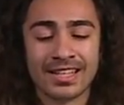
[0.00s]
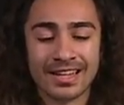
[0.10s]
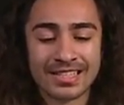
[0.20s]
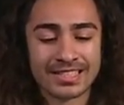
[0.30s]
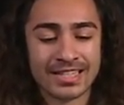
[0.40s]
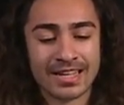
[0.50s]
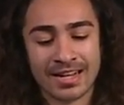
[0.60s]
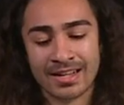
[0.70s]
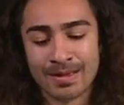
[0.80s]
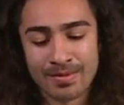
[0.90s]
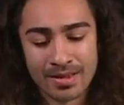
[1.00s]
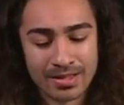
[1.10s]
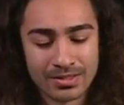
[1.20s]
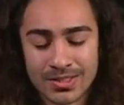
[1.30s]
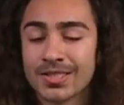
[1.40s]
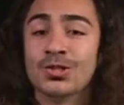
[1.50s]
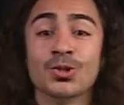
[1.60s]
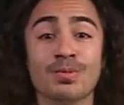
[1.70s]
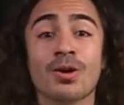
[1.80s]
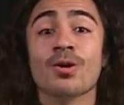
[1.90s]
Let's say I'm just
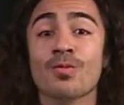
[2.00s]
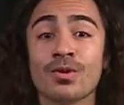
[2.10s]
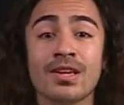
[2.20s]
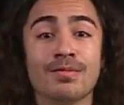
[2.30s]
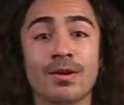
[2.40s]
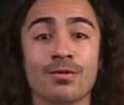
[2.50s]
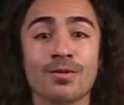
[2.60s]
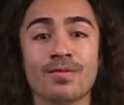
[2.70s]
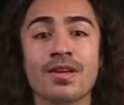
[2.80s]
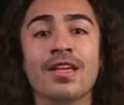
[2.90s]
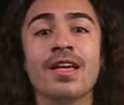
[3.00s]
doing my homework in my room,